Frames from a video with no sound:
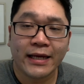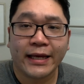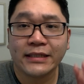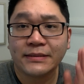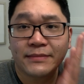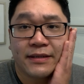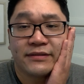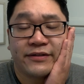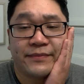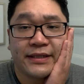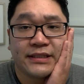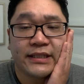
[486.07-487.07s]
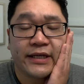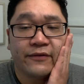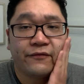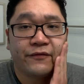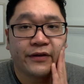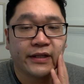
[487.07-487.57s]
can sometimes leave my
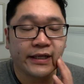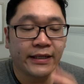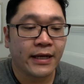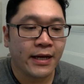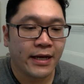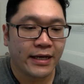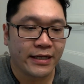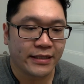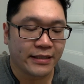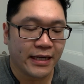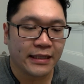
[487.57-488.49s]
skin feeling uh,